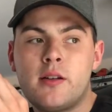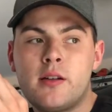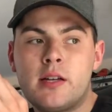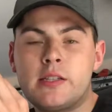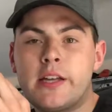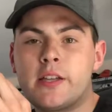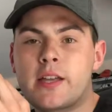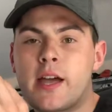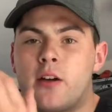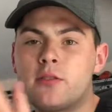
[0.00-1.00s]
I'll lay on the
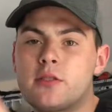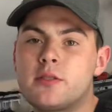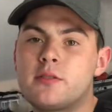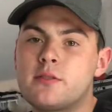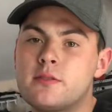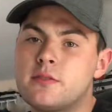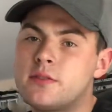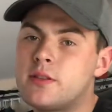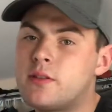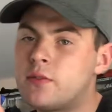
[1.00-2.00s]
couch
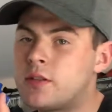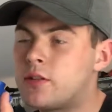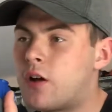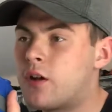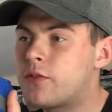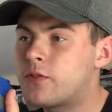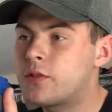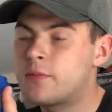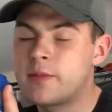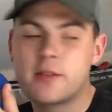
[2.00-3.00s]
with the dogs for a
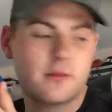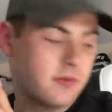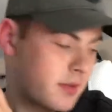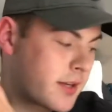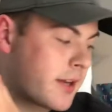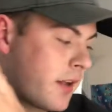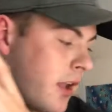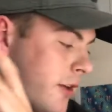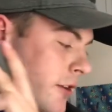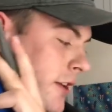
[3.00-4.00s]
little bit. I got
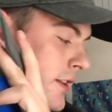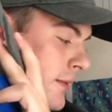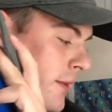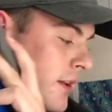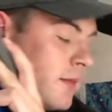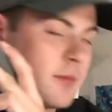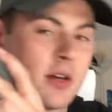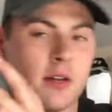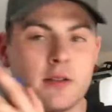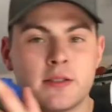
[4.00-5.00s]
Kino next to me,
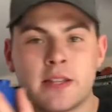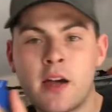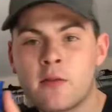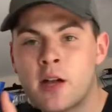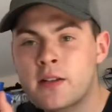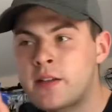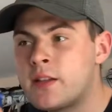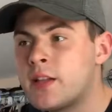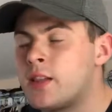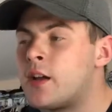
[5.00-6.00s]
but Stout, Roxy, and
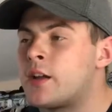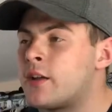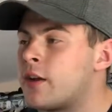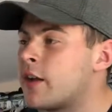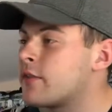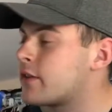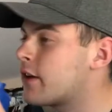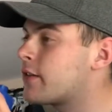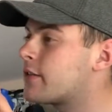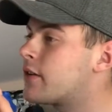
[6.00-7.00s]
Lilana are
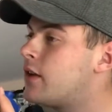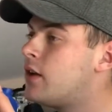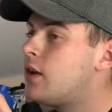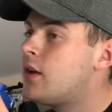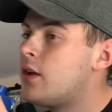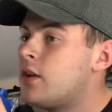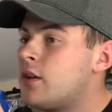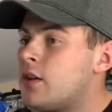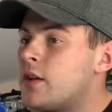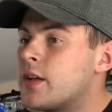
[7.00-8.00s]
downstairs.
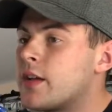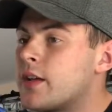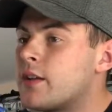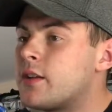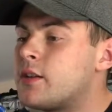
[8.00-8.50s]
And